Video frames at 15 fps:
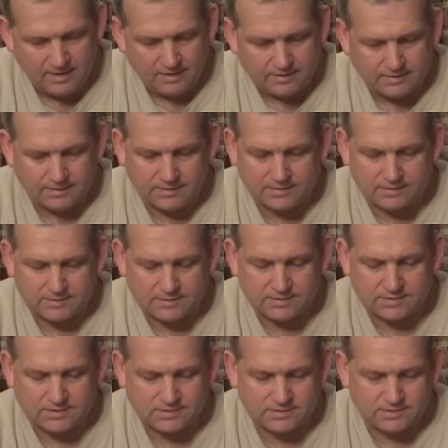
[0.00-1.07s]
you get
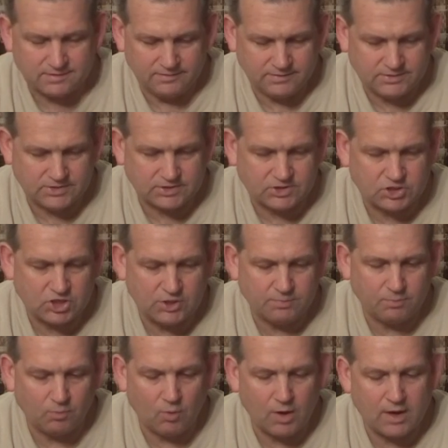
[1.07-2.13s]
this. It's a
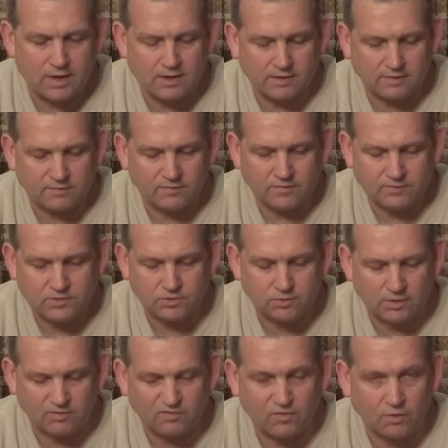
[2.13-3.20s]
cheap way of doing
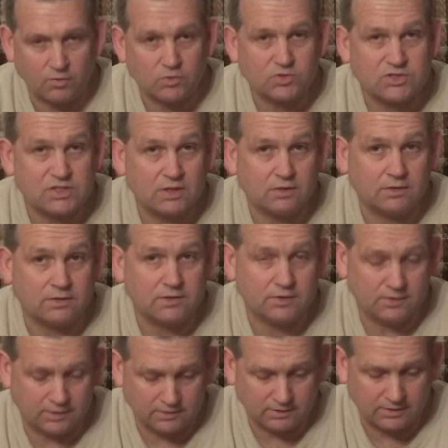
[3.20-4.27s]
a photocell to turn
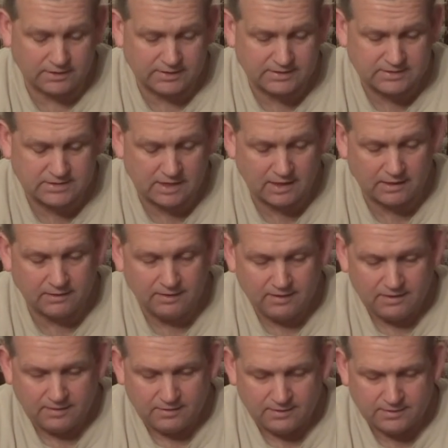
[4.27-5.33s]
your lights on.
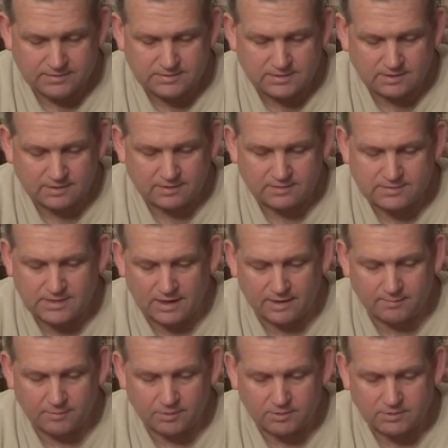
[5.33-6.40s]
It's a
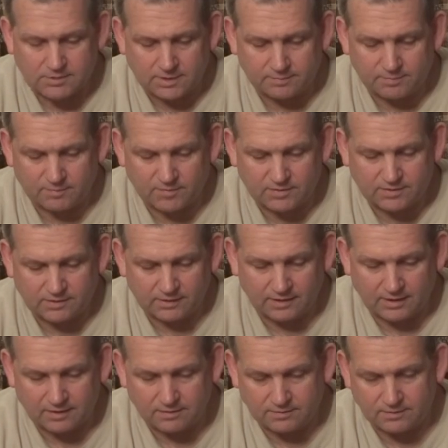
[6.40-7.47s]
timer type of a thing.
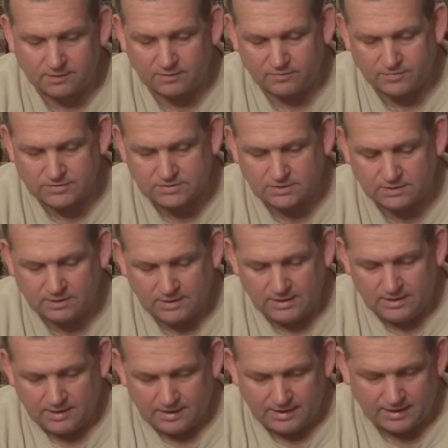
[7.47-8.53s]
I don't know if it's
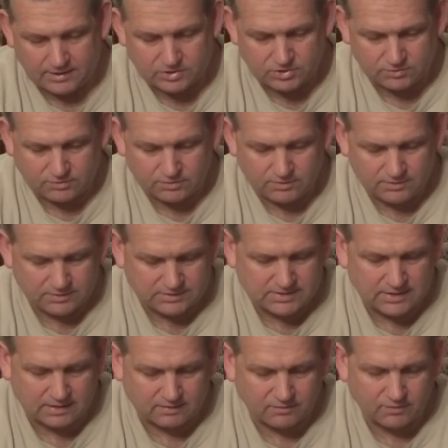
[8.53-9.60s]
it's
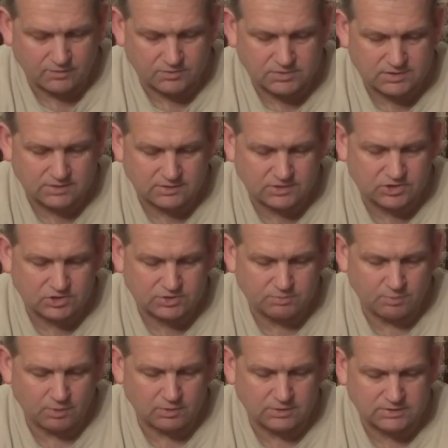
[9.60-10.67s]
not a photocell, it's just
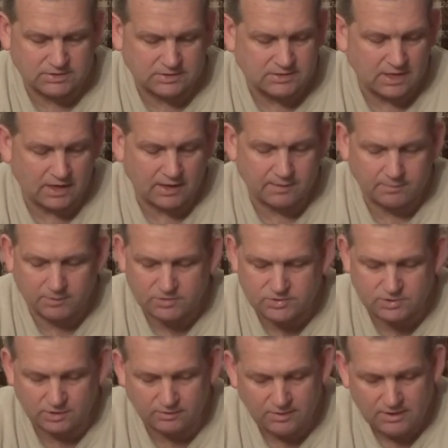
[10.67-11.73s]
more or less a timer.
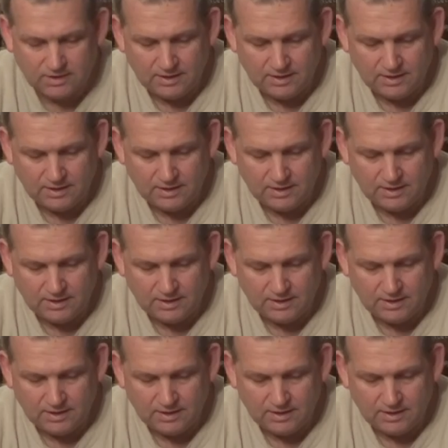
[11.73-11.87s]
So